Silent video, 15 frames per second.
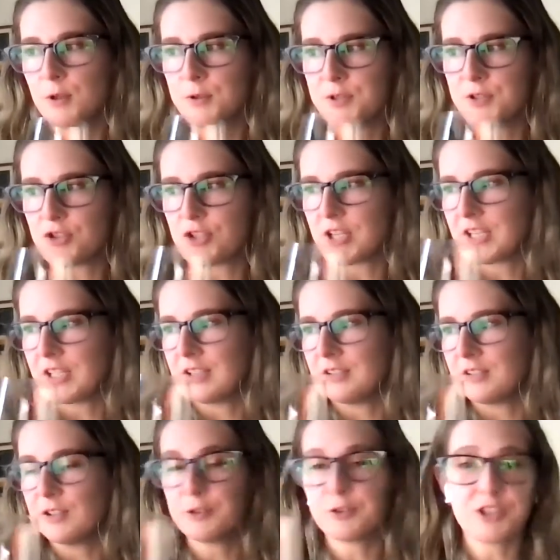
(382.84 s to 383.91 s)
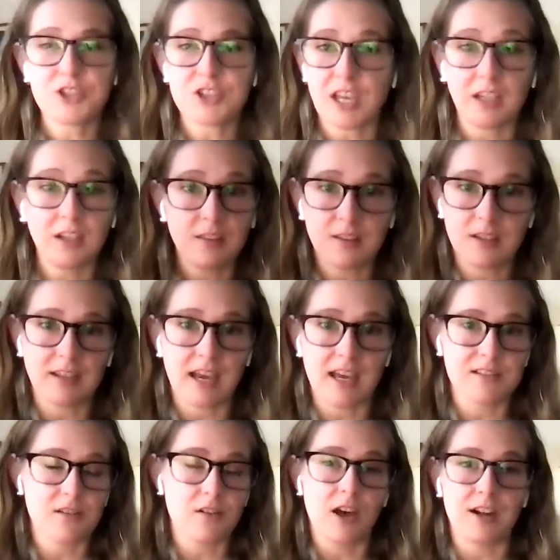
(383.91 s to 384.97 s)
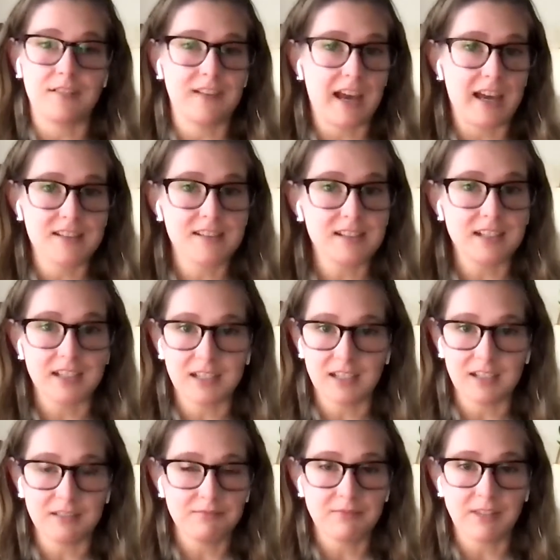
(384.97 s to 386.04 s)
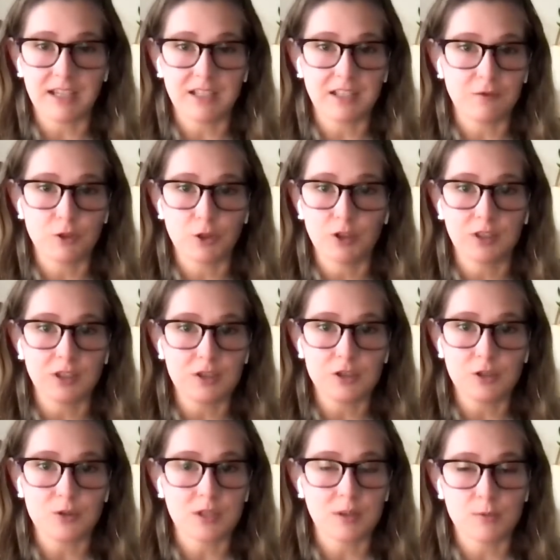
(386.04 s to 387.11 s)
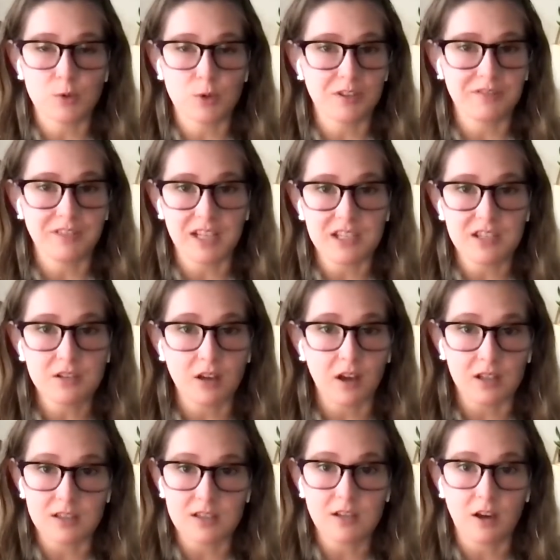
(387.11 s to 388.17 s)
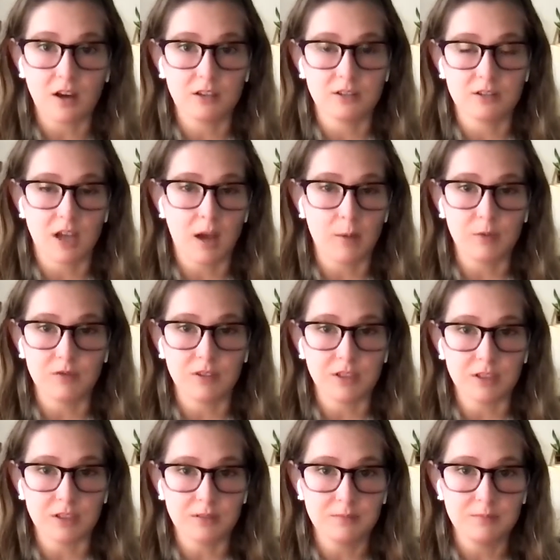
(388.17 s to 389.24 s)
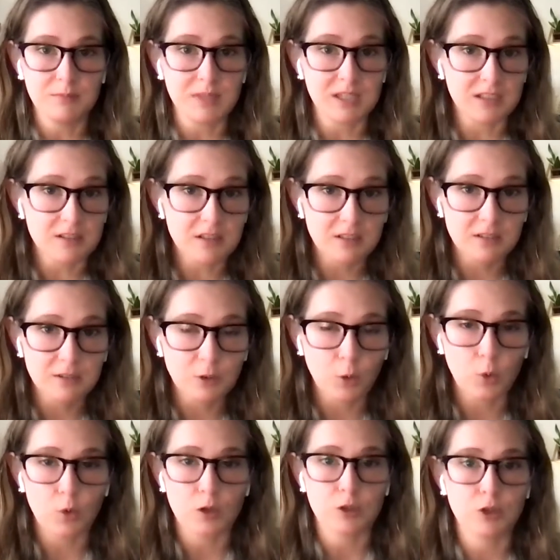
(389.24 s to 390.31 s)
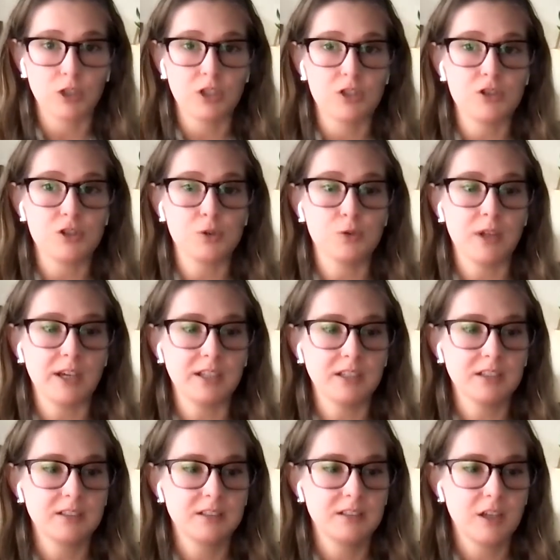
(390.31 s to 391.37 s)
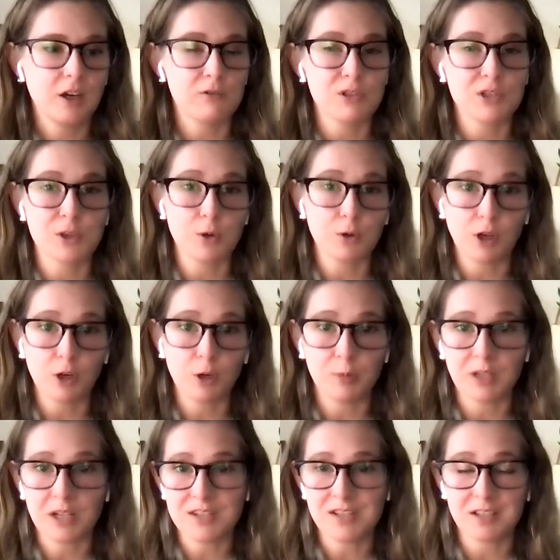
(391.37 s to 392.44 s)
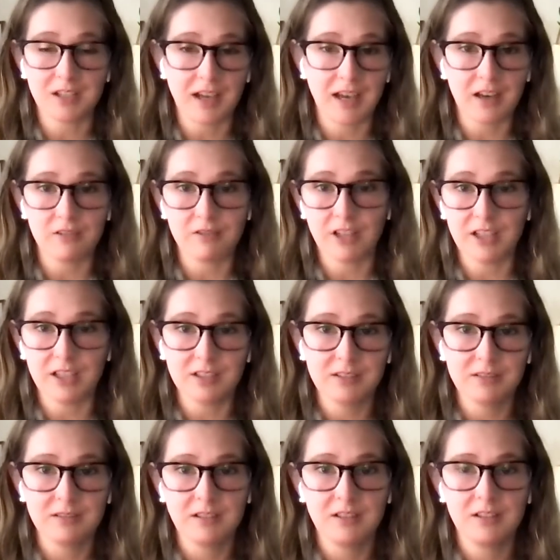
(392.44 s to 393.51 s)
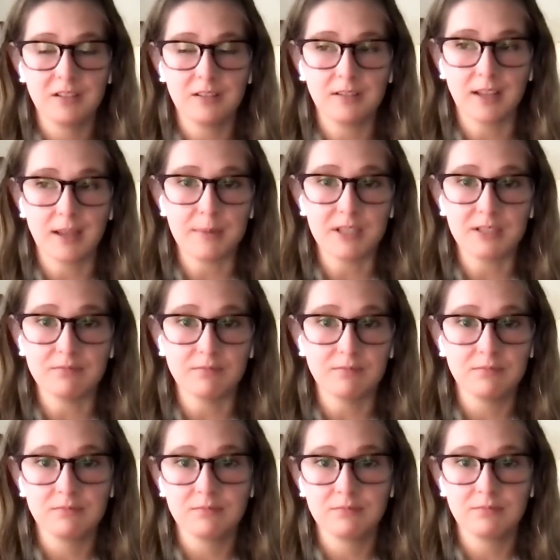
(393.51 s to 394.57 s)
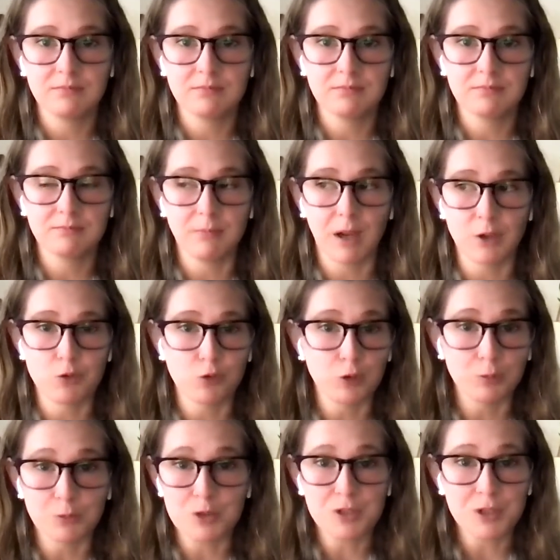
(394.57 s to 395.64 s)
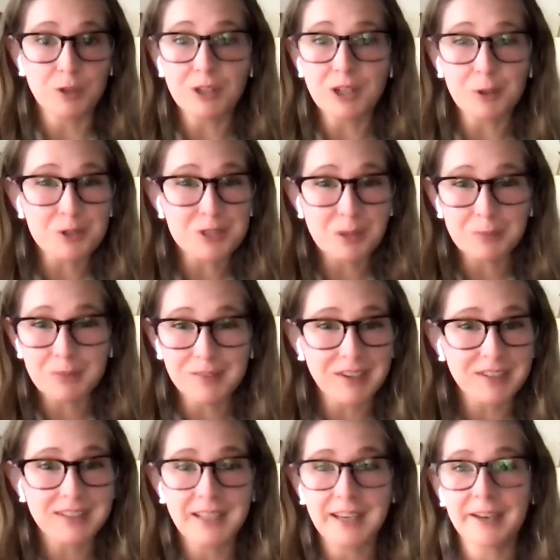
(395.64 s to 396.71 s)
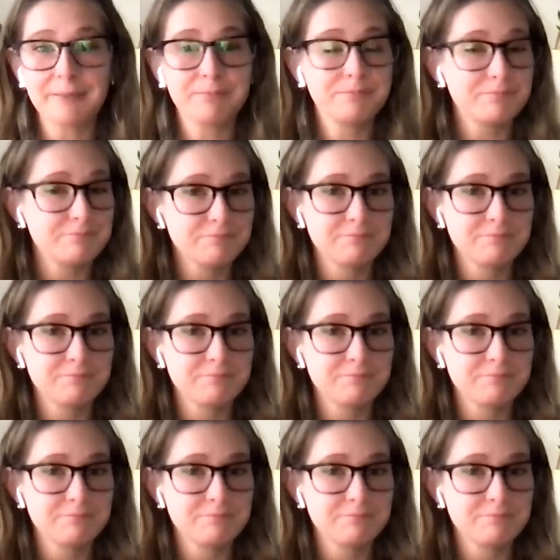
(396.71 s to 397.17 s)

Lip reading: Roasted chicken, literally just anything that has a lot of acid in it. Like if you're going to do some sort of nice sauce on top of a meat, or you're going to do like a risotto, but it's going to have like lemon mushroom risotto or something like that.